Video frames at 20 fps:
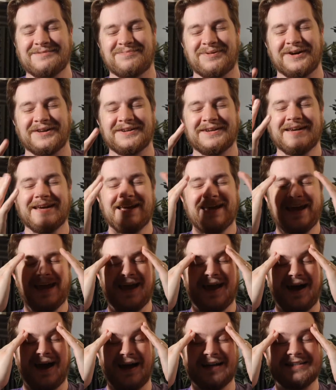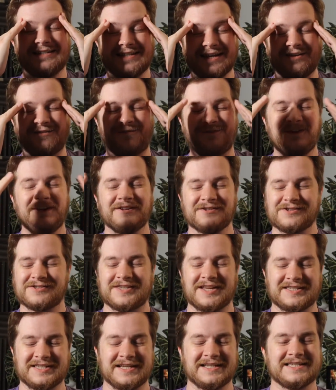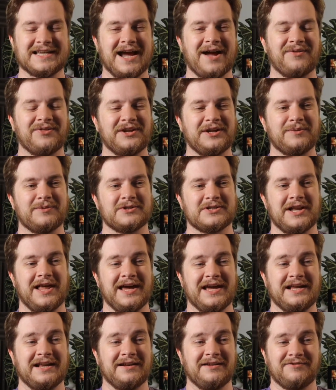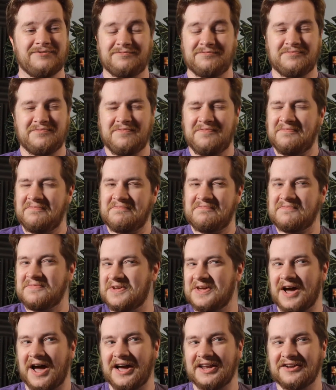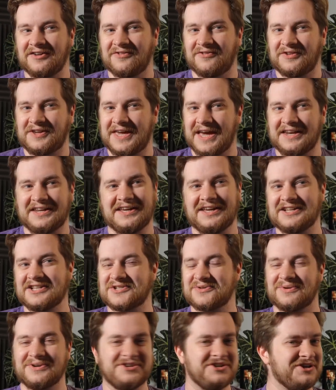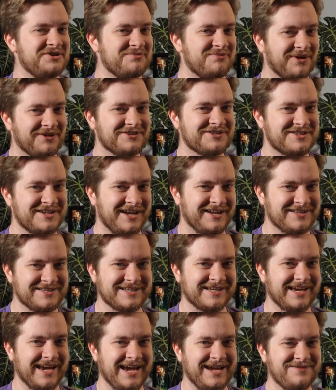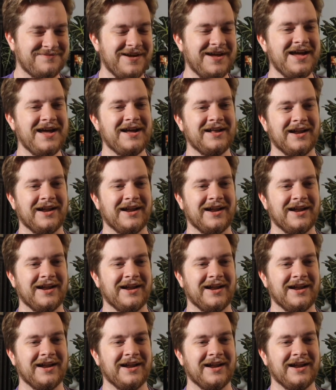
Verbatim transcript: but I did feel sitting down that it was like kind of getting into a new Monster Hunter game.